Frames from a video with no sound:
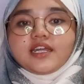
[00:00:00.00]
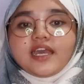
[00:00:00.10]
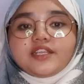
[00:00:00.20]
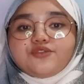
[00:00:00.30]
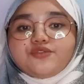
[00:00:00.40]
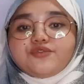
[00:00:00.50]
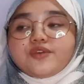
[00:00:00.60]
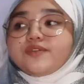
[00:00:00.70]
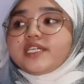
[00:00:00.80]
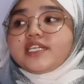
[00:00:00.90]
and
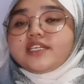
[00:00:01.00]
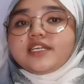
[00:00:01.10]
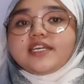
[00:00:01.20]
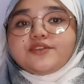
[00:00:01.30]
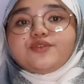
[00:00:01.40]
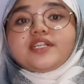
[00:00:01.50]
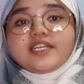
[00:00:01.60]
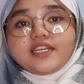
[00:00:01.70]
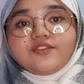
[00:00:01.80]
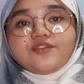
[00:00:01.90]
it will
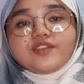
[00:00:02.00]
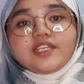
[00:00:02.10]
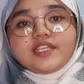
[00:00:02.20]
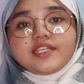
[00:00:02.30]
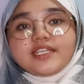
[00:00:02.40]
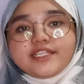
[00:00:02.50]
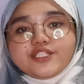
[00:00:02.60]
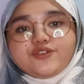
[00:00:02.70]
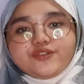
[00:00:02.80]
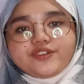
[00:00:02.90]
give this
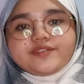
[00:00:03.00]
slope.